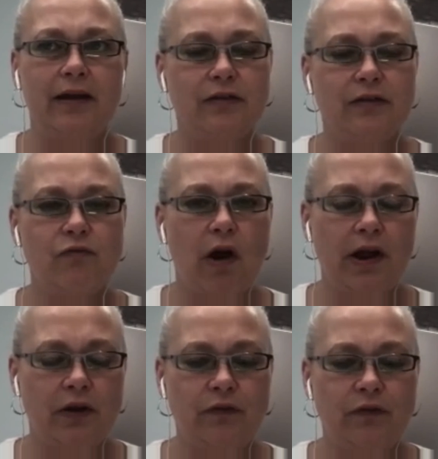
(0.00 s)
the right
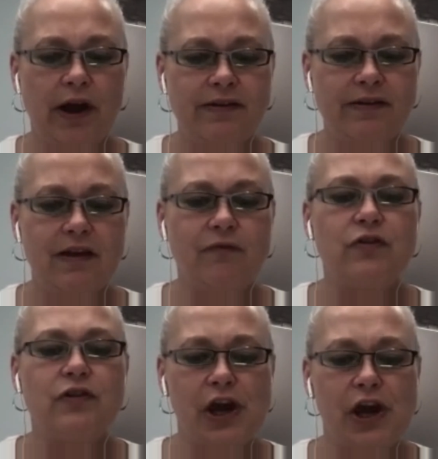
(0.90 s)
advice given
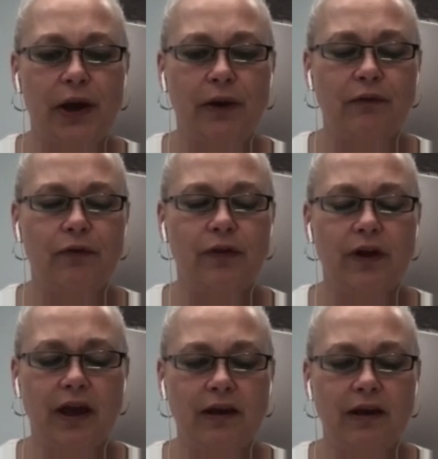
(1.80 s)
to you for
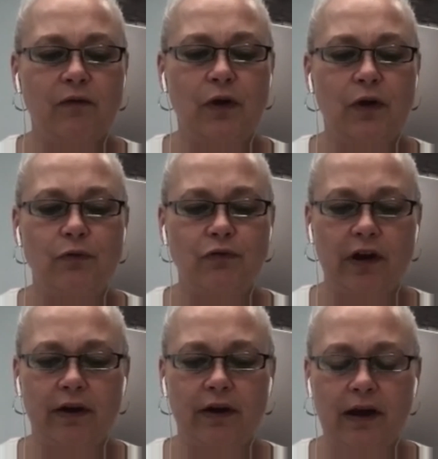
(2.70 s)
the
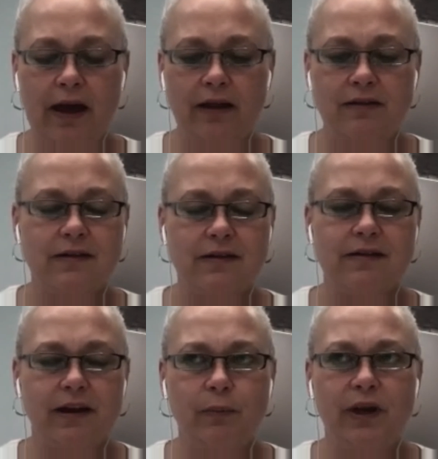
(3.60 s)
future and
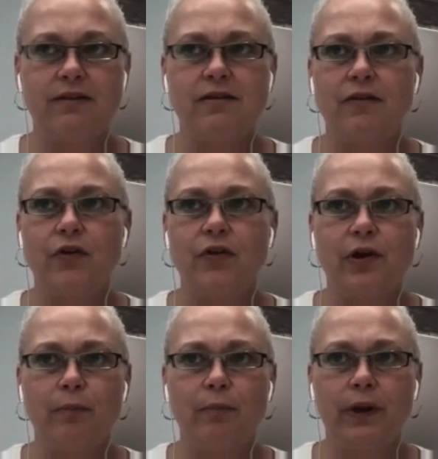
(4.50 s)
sustainability of your
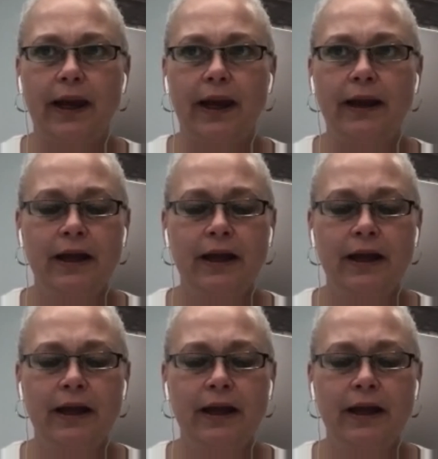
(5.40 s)
company,